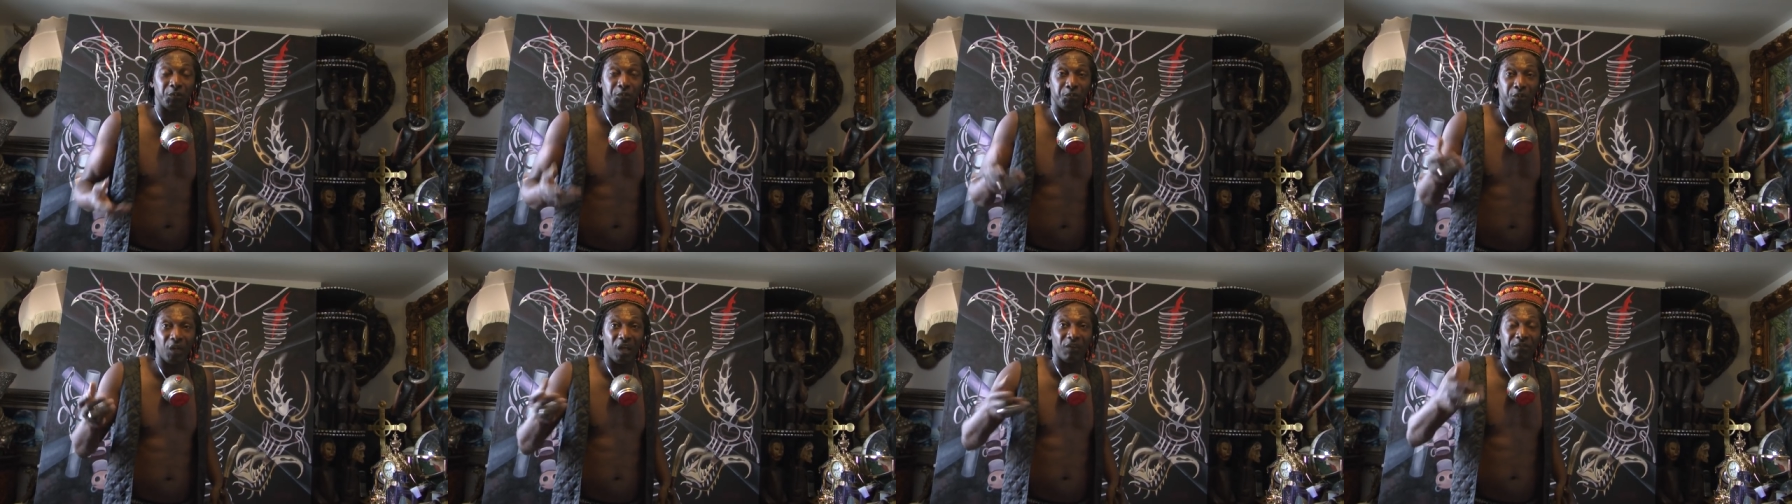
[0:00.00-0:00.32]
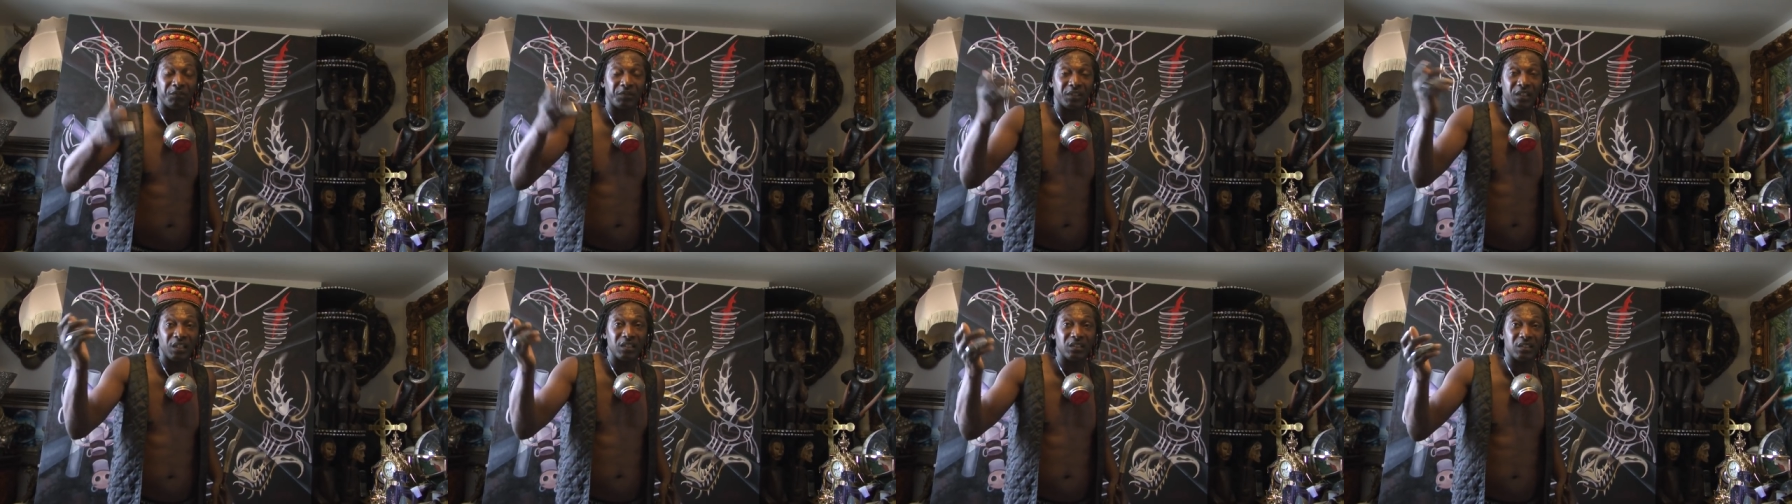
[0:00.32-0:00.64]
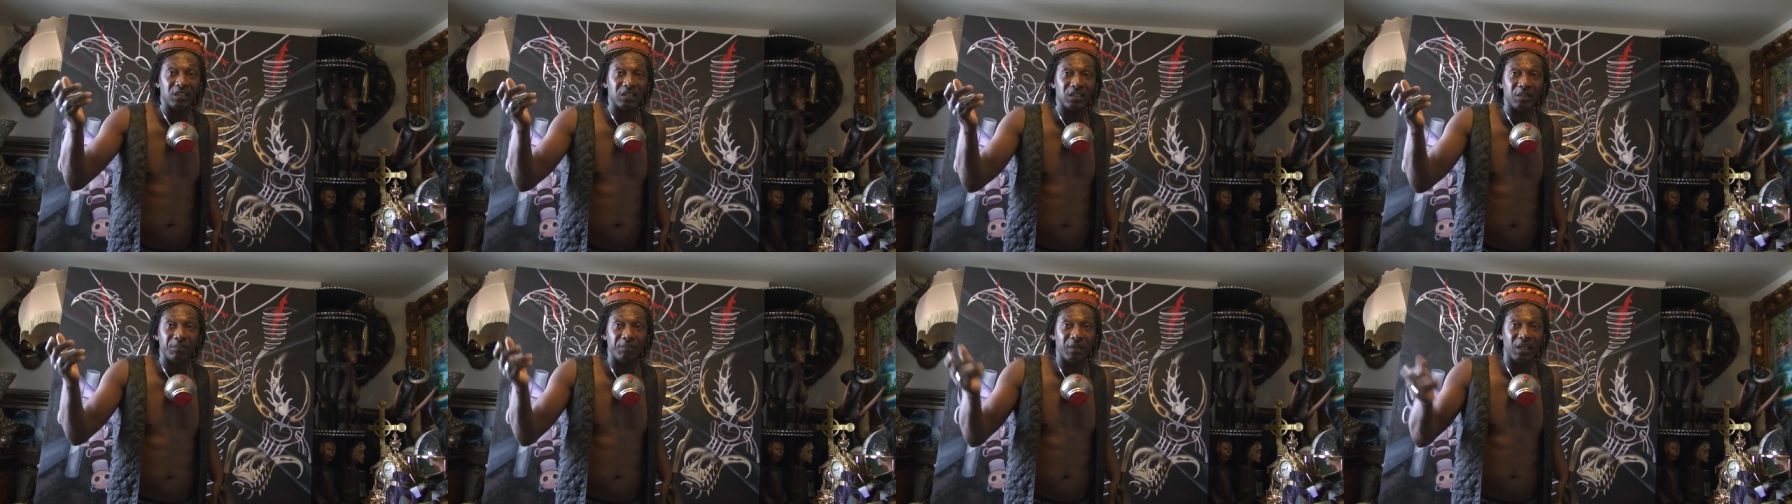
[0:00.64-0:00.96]
People have
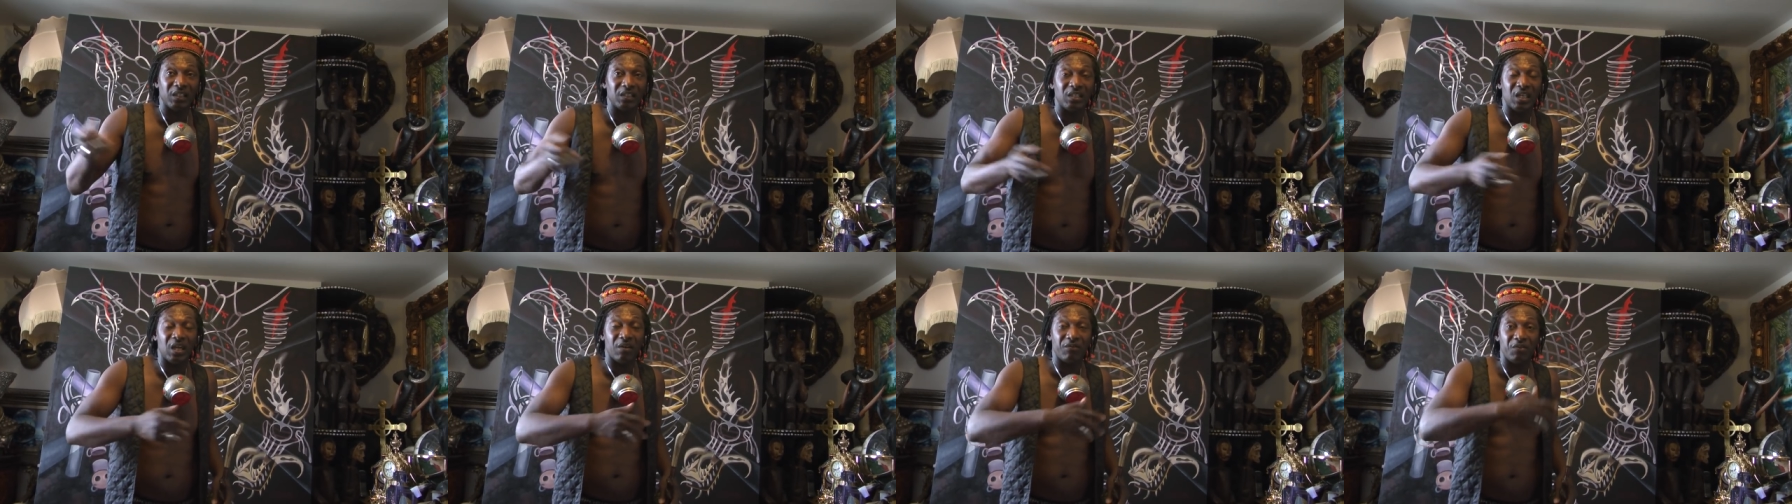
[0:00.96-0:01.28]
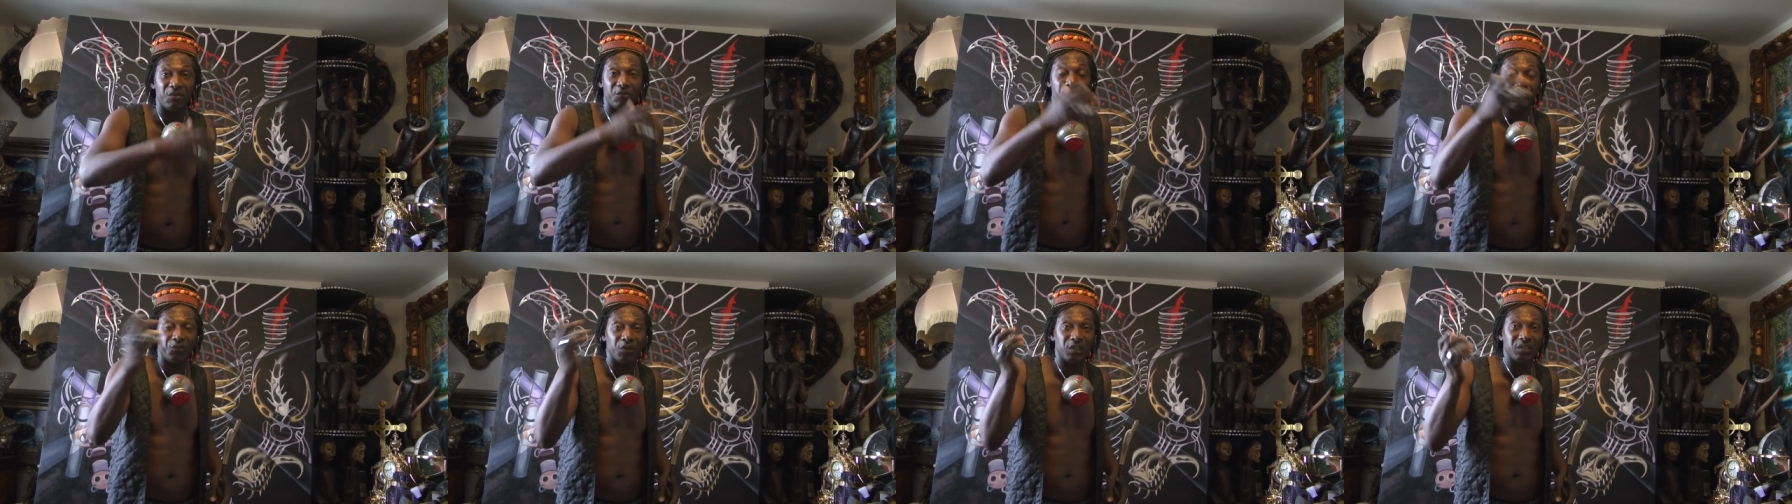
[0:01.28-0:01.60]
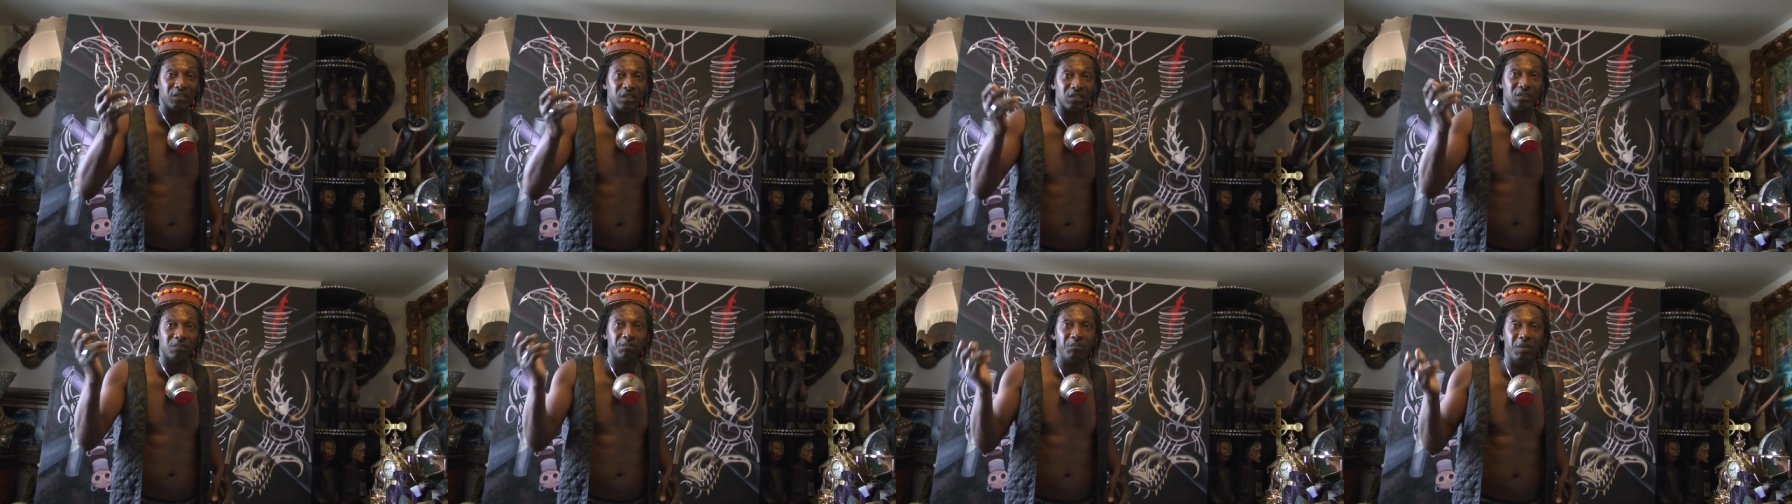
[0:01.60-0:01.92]
created them, and they have
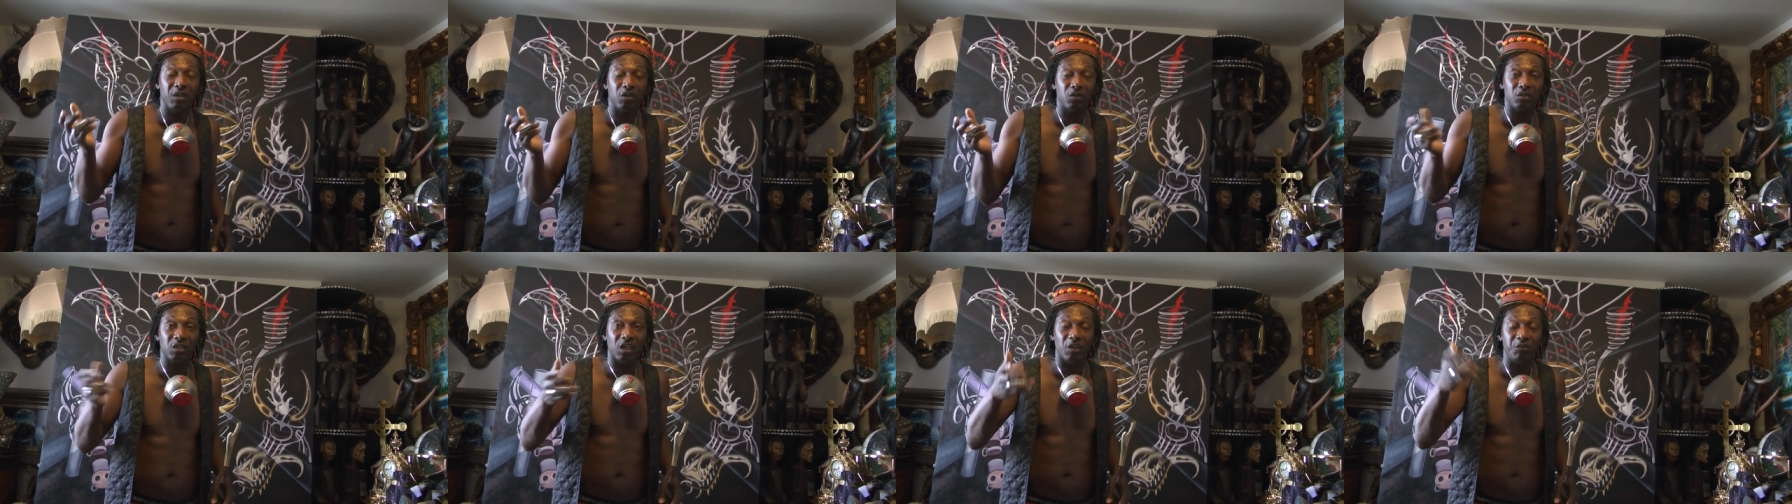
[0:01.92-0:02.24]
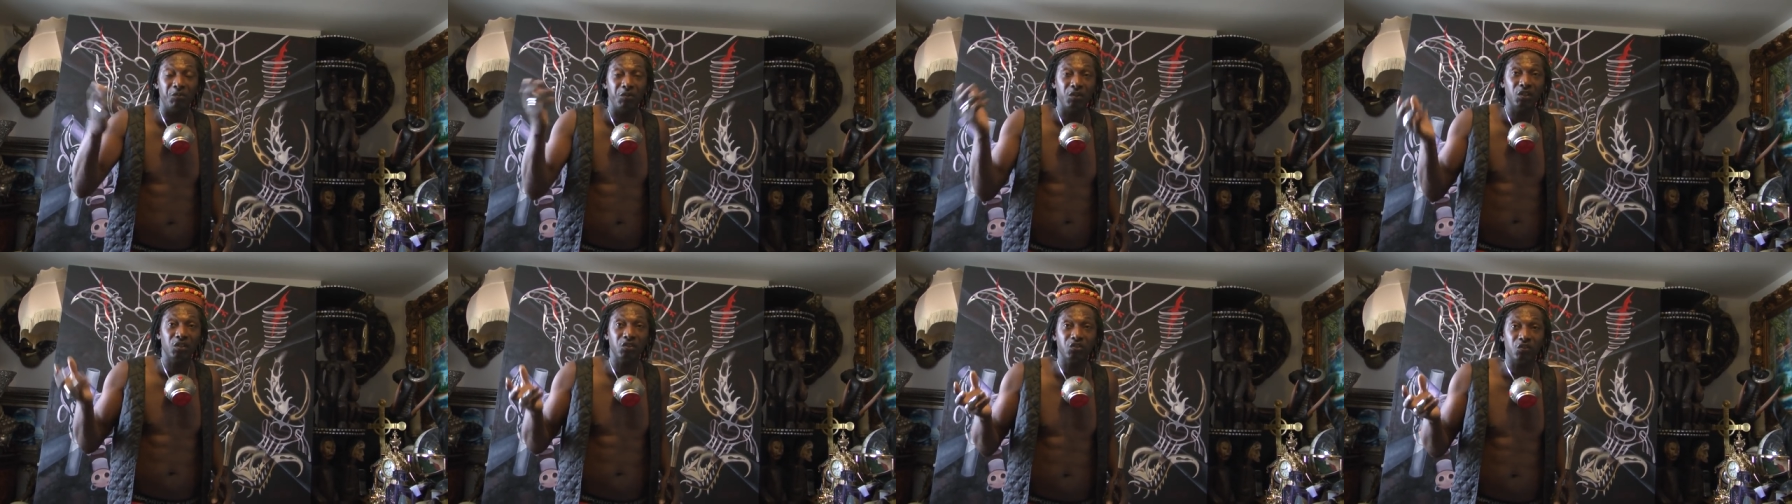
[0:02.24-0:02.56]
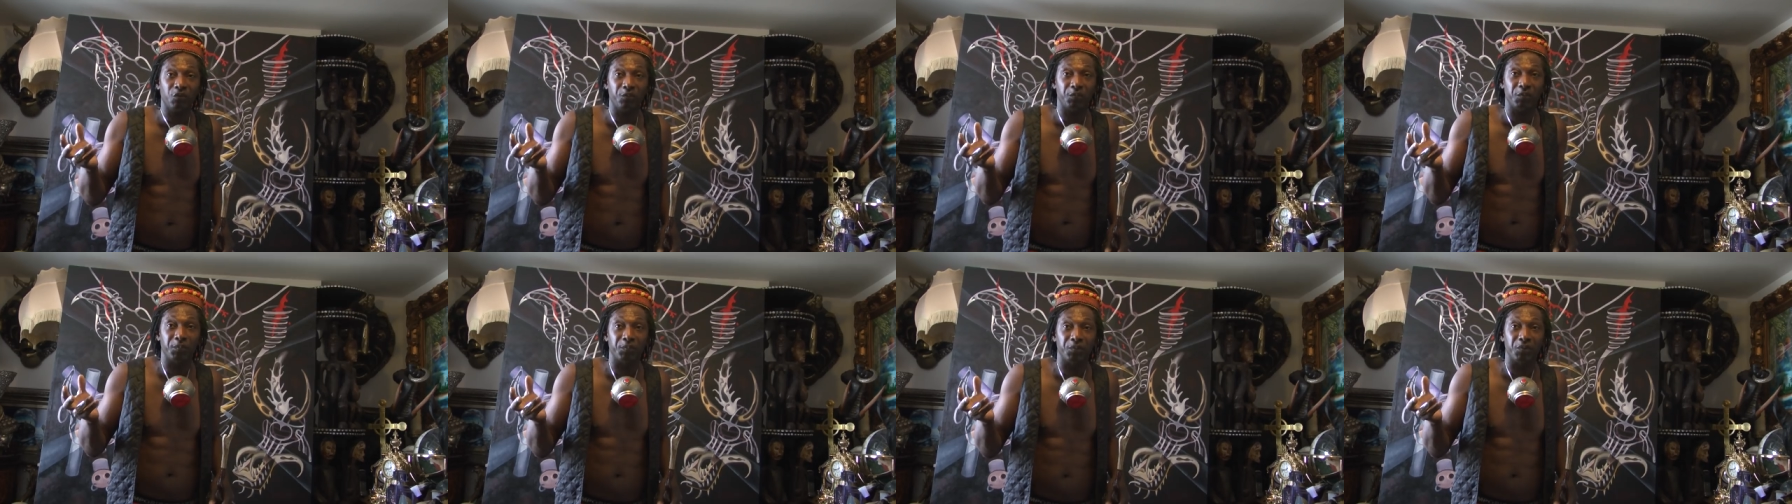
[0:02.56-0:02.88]
influenced millions and
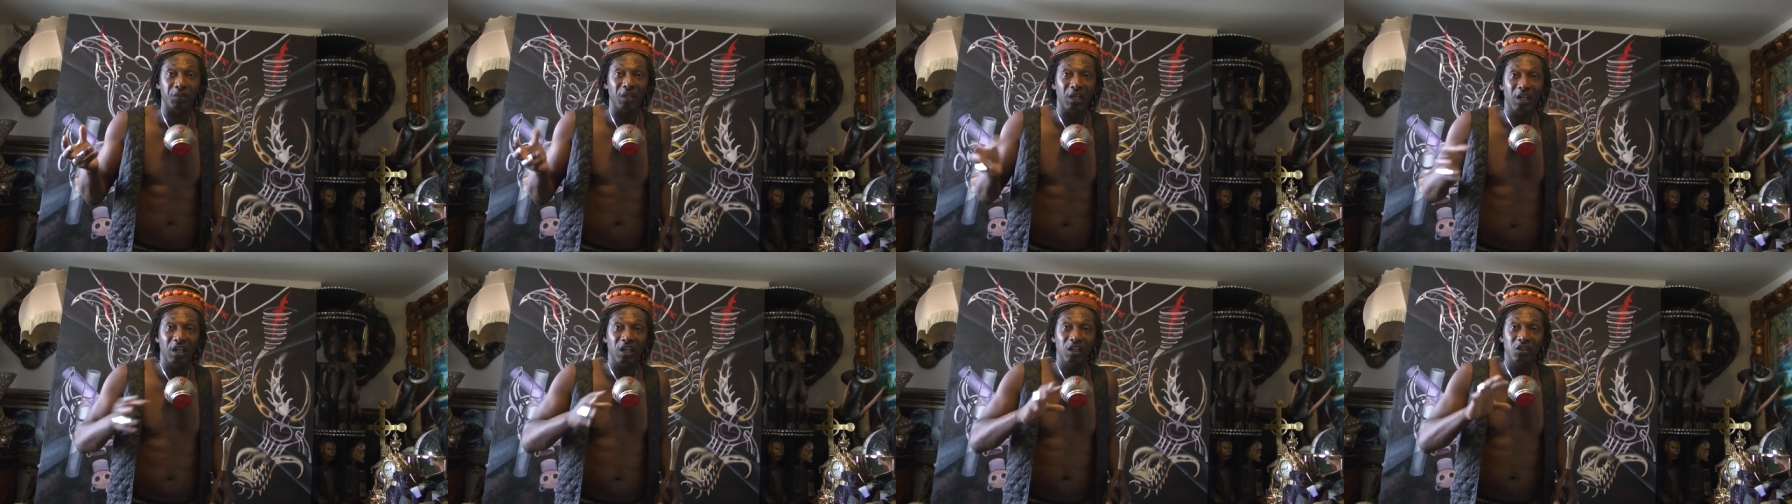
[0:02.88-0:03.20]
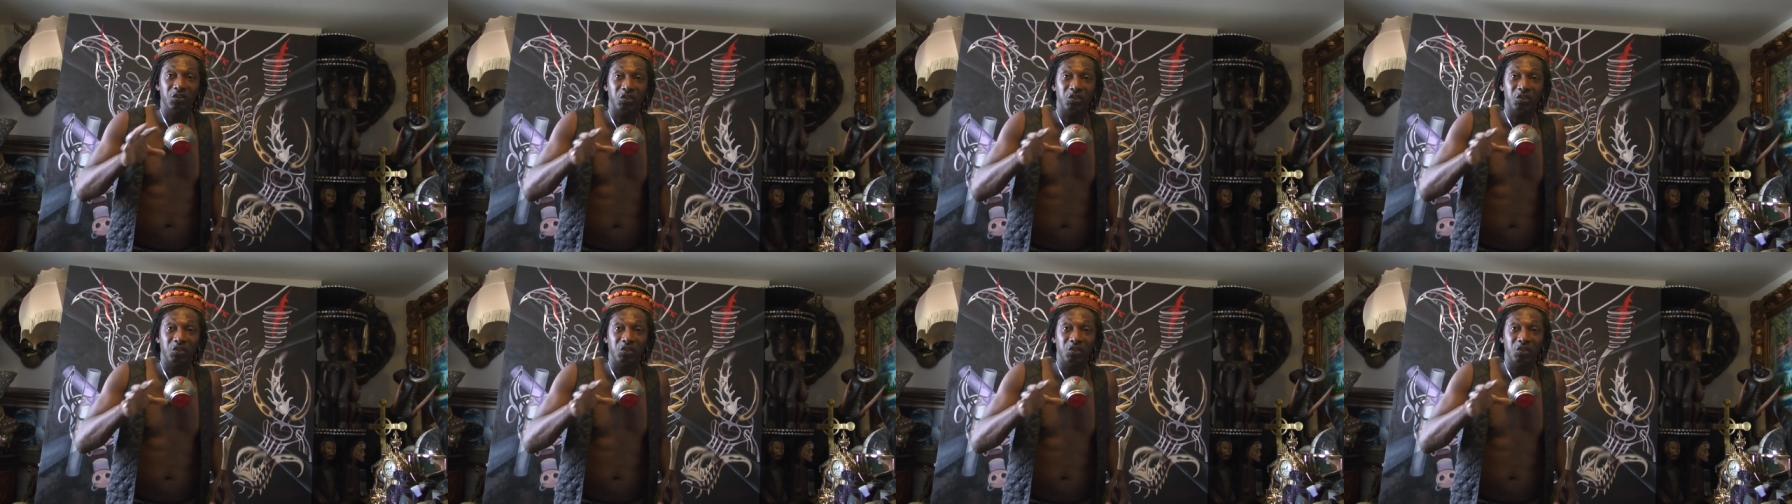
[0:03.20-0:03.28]
millions of people.